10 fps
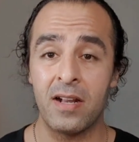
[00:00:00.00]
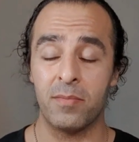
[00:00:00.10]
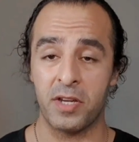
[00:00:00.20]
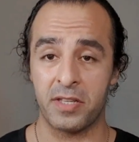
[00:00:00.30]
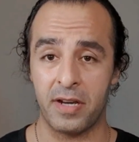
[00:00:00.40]
I'm
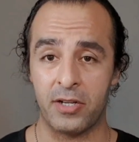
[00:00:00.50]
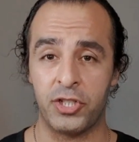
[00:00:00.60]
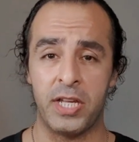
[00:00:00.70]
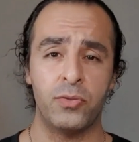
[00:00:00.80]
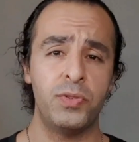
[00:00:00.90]
Dr.
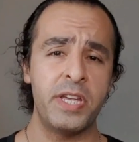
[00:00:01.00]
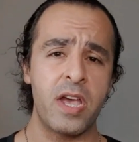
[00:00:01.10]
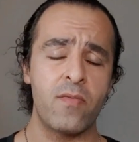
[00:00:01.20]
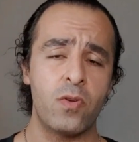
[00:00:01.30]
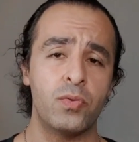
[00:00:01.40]
Arshi, and today
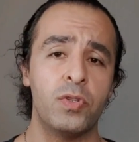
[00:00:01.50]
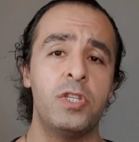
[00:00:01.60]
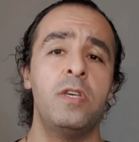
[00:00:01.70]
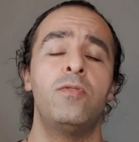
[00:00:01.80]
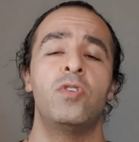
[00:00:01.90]
I want to
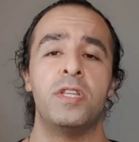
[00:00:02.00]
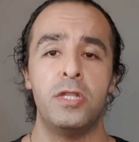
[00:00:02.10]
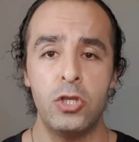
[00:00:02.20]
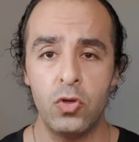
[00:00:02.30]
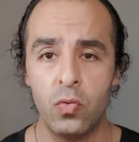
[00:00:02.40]
give you a
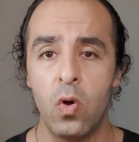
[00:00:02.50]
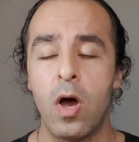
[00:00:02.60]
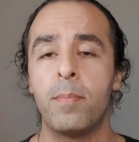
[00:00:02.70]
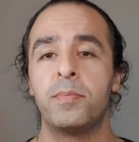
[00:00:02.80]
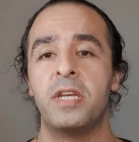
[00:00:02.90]
new
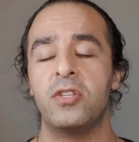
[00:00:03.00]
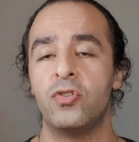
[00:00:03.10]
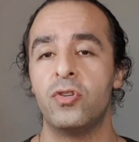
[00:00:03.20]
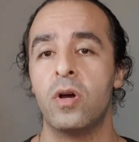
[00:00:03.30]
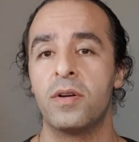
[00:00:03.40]
update
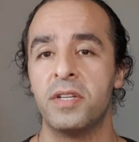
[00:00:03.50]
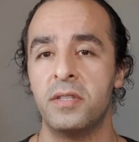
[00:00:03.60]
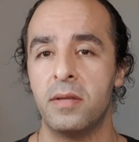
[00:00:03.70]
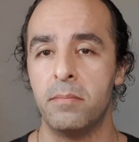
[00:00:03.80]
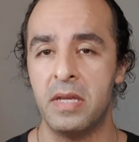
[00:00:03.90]
regarding
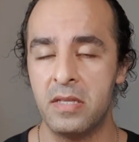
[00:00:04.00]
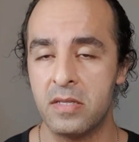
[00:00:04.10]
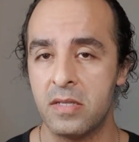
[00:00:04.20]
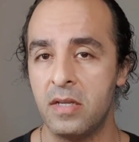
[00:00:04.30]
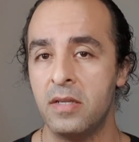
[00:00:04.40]
the
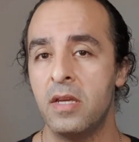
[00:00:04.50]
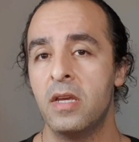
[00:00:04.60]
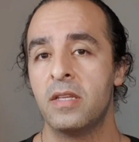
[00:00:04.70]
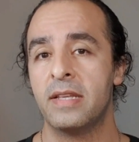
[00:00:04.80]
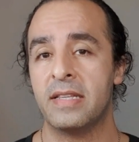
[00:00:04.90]
medicine
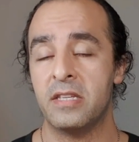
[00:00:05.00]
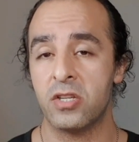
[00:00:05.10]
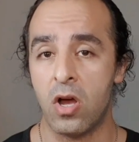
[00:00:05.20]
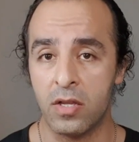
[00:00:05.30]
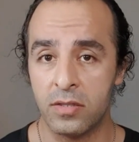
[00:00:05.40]
that is
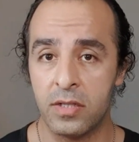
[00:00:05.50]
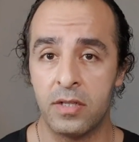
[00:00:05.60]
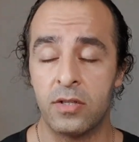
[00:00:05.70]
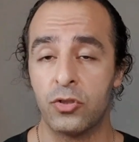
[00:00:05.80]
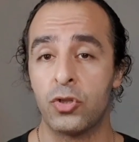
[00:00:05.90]

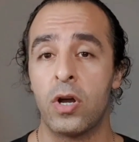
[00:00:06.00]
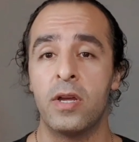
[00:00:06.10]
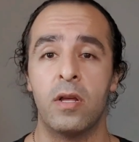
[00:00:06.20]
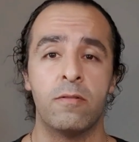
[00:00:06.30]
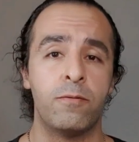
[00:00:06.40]
under
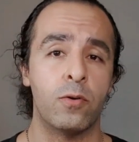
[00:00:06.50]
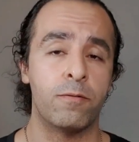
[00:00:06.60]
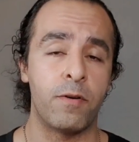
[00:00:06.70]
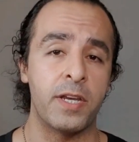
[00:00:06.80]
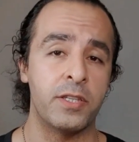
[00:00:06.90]
trial for
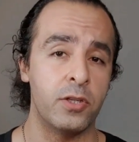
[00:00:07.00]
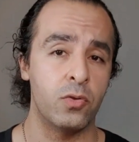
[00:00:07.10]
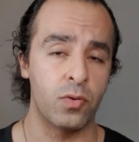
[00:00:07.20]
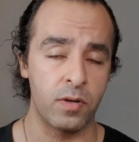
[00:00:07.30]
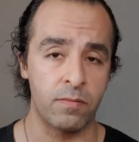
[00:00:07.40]
fighting
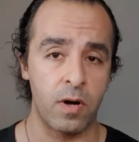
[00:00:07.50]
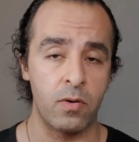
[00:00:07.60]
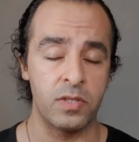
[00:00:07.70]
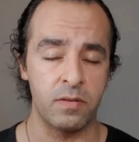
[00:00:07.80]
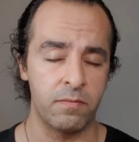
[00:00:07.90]

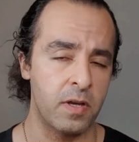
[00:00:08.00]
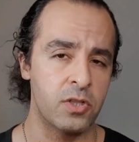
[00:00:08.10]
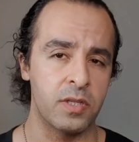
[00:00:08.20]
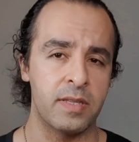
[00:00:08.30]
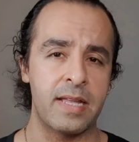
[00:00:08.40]
coronavirus
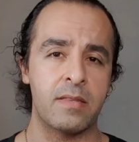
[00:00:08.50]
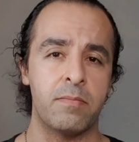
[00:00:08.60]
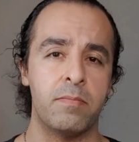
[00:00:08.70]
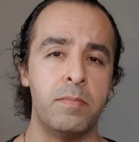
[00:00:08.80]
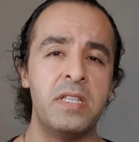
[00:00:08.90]
infection. That
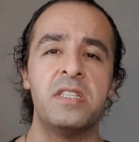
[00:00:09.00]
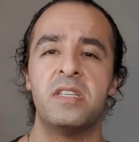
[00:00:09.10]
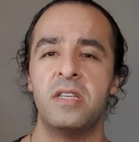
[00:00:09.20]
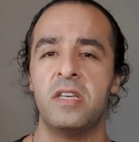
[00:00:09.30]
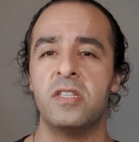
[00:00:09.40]

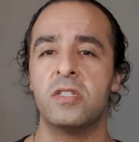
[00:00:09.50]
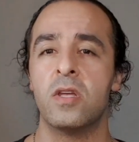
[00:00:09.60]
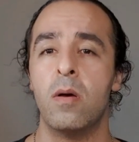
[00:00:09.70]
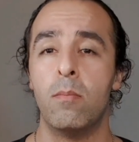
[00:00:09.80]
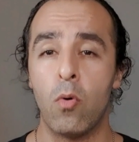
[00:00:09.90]
medicine is
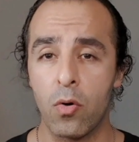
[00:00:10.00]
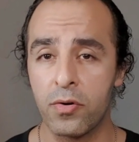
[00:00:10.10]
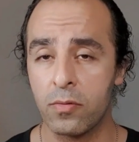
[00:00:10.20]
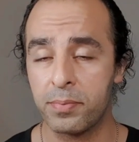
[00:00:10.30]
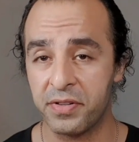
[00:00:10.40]

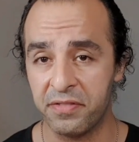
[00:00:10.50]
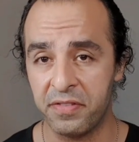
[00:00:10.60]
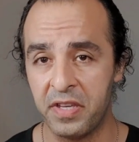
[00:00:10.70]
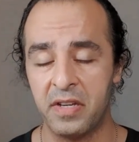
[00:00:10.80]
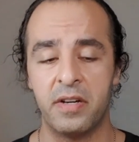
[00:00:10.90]

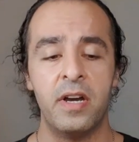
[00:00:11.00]
Molnupiravir.